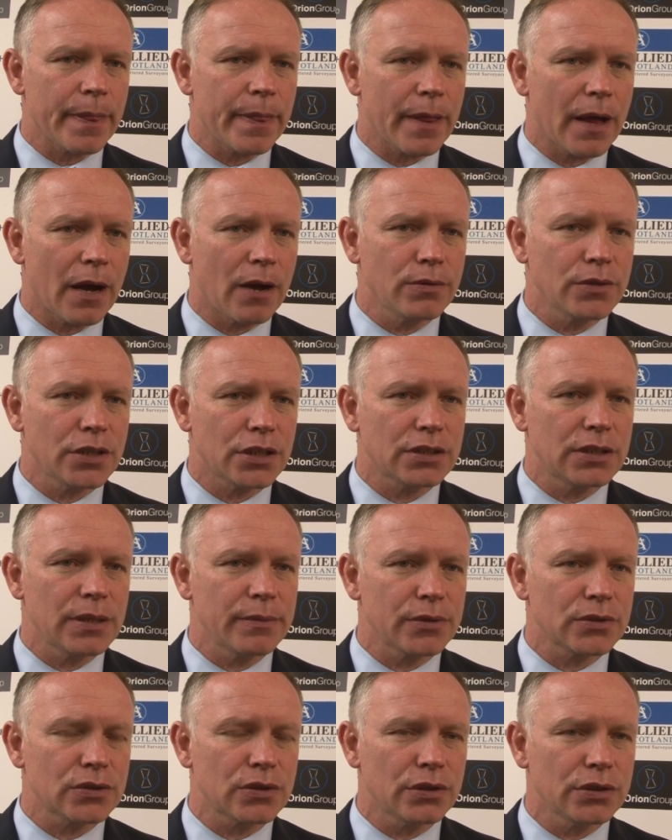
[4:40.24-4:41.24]
how your team
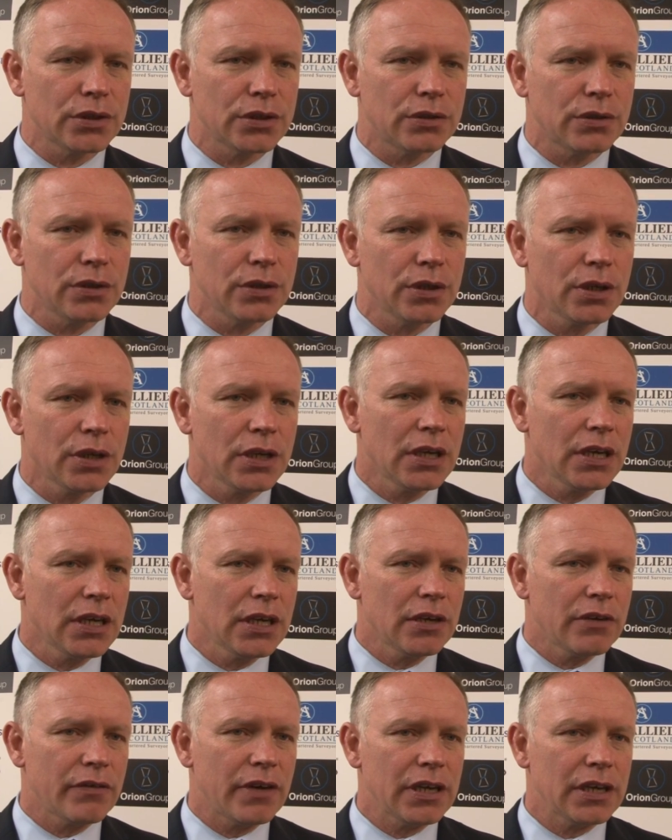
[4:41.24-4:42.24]
is going to do.
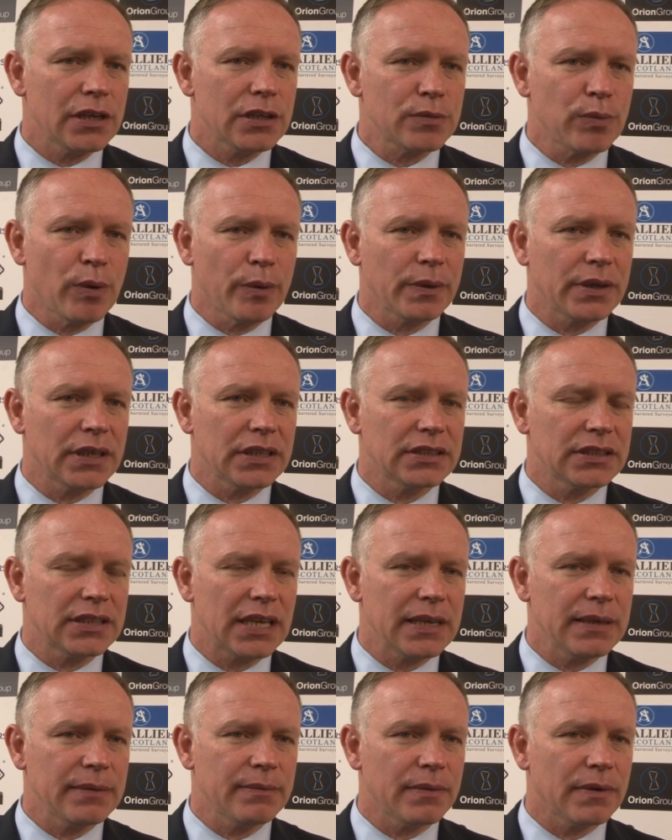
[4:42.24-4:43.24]
Right at this moment in
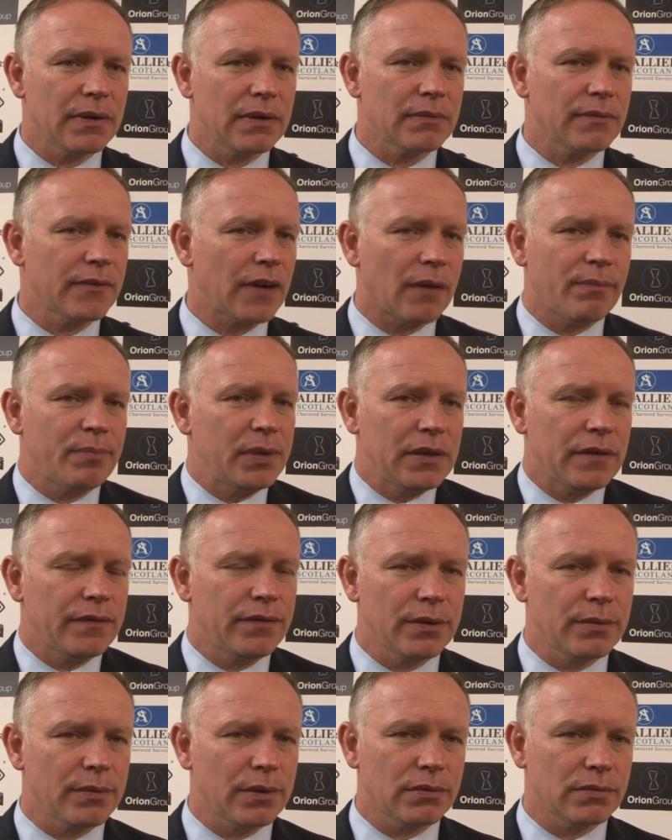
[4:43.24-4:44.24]
time, I've been in
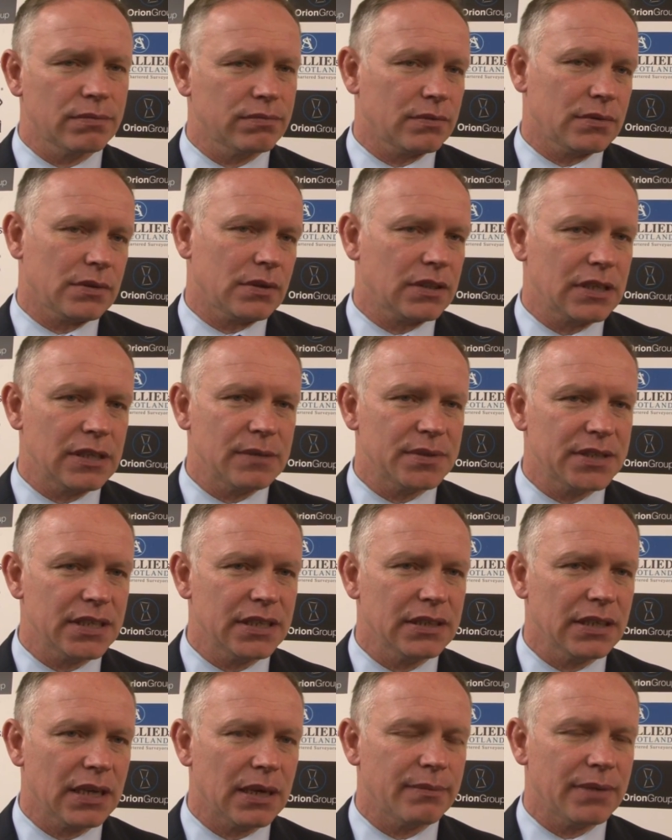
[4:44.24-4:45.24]
football, I keep
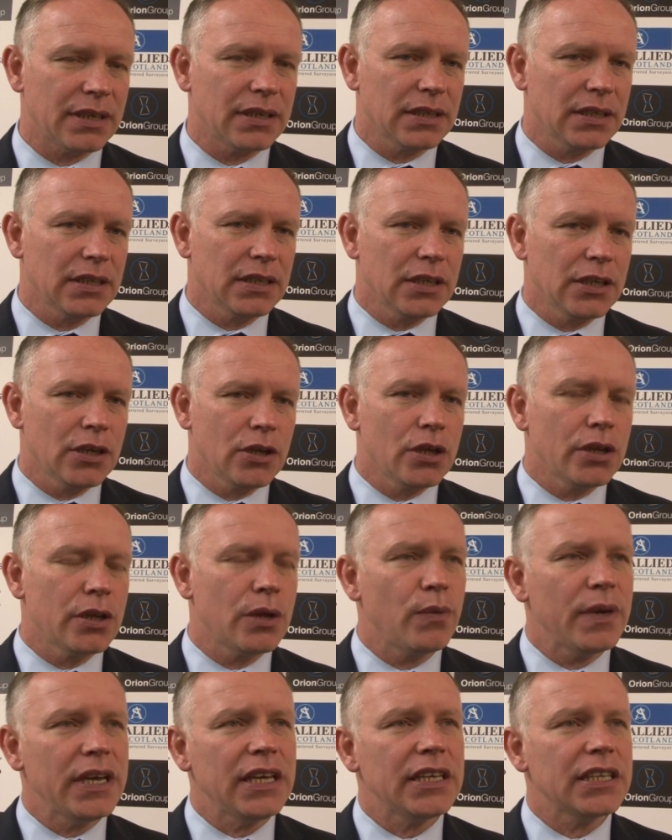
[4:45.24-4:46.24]
saying that, but the
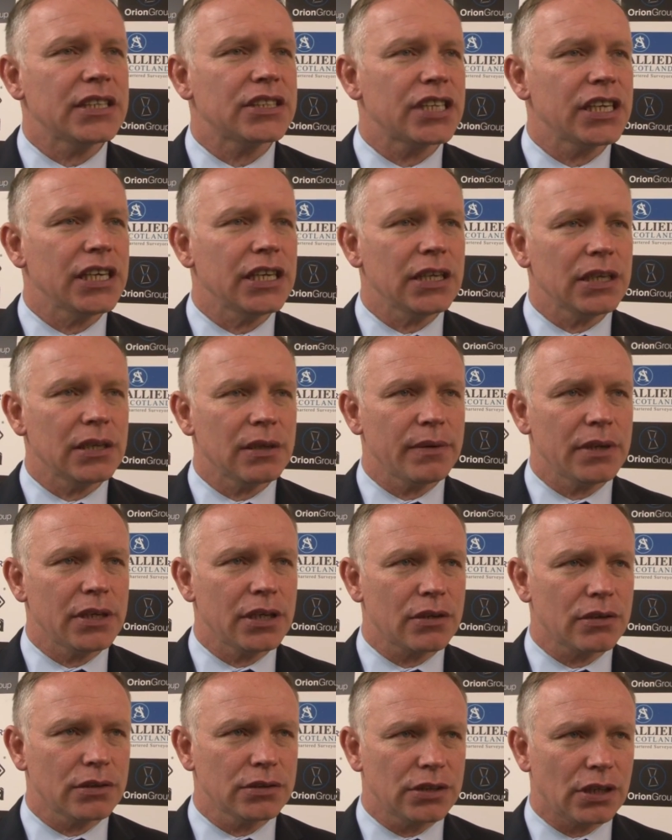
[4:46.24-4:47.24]
way they train and the way they
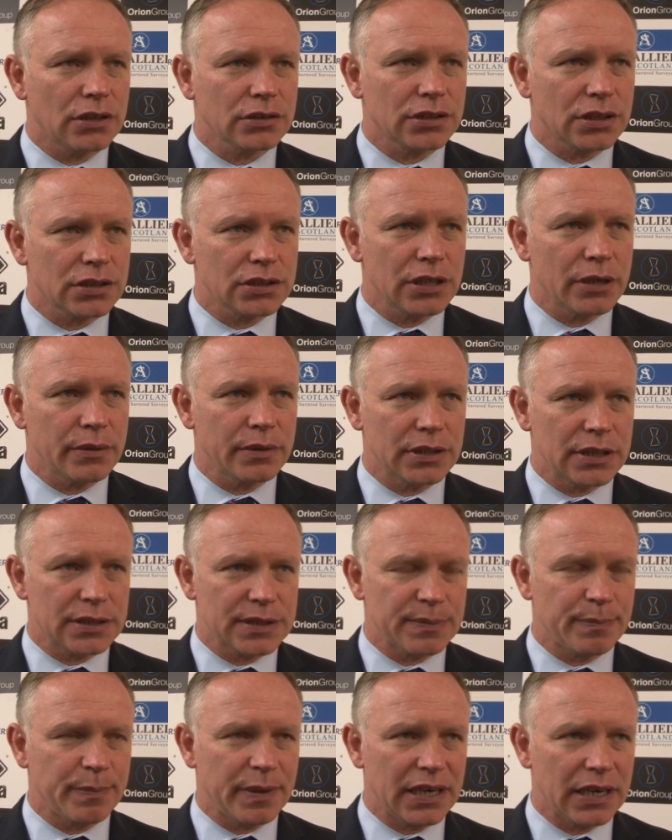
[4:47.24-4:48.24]
conduct themselves and the
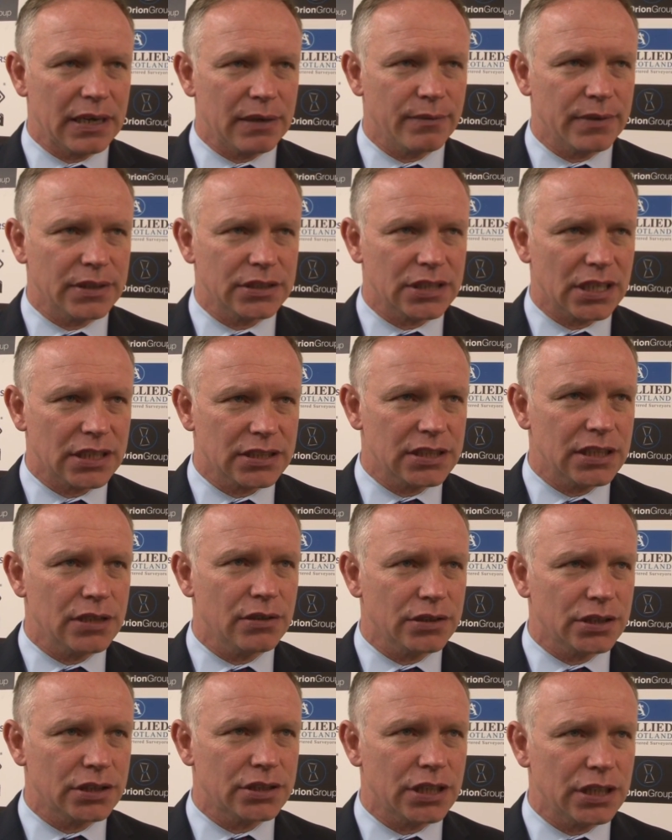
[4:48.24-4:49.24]
spirit in which I see
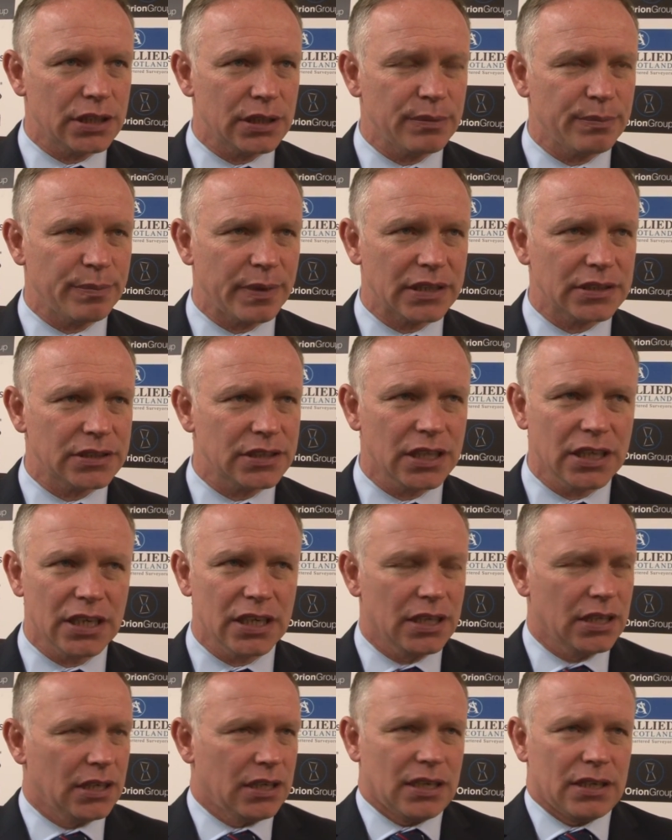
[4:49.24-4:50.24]
on the training pitch,
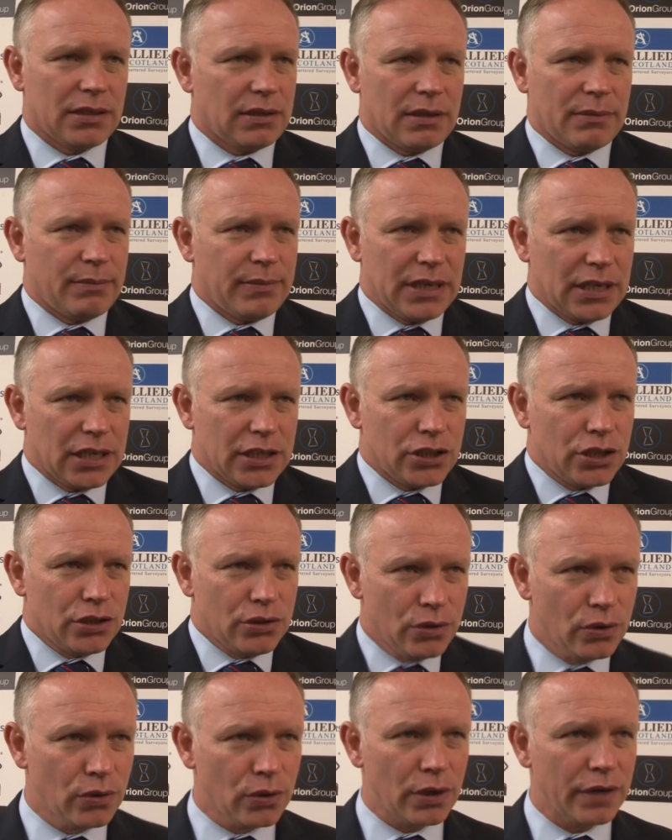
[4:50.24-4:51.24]

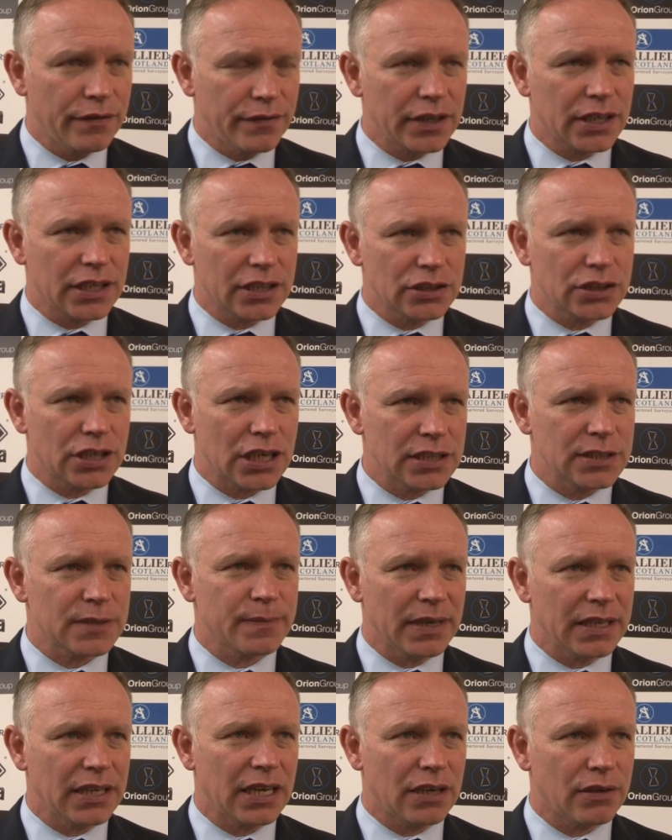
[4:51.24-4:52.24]
if they can
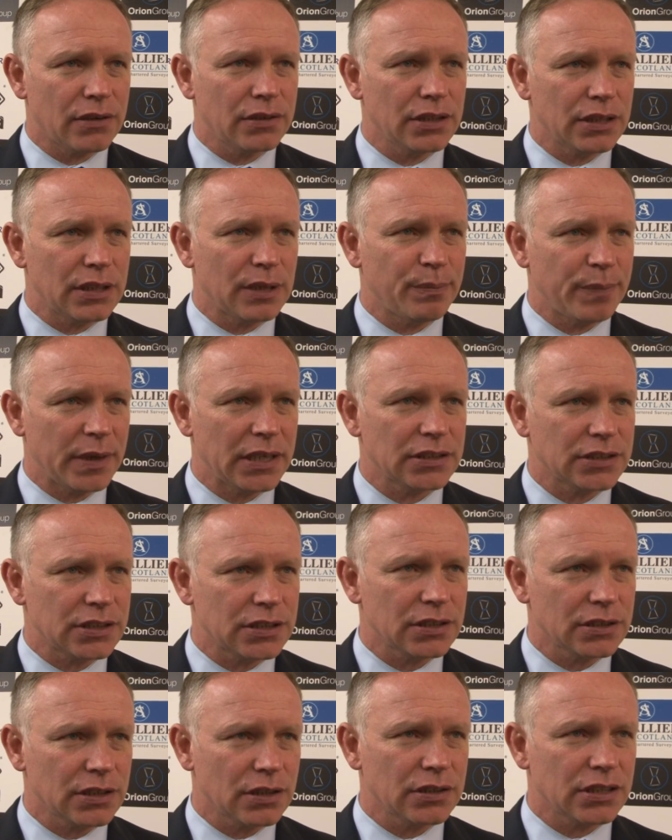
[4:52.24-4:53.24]
transmit that onto the
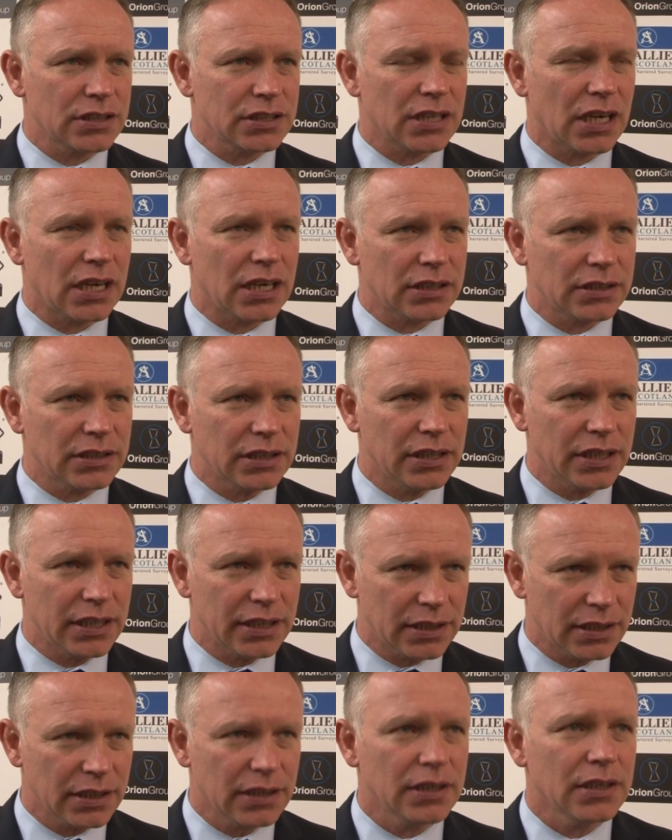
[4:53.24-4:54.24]
pitch on a Saturday,
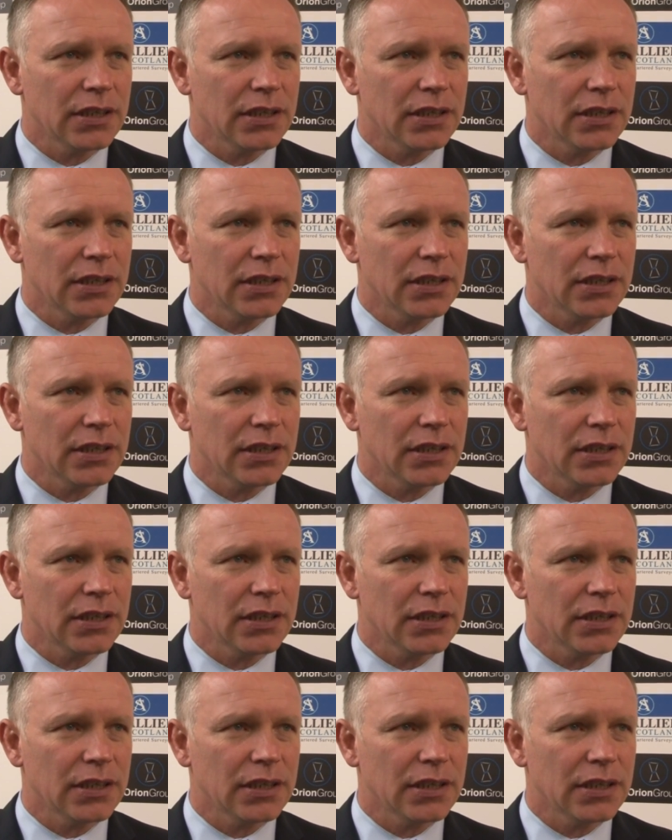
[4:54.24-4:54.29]
then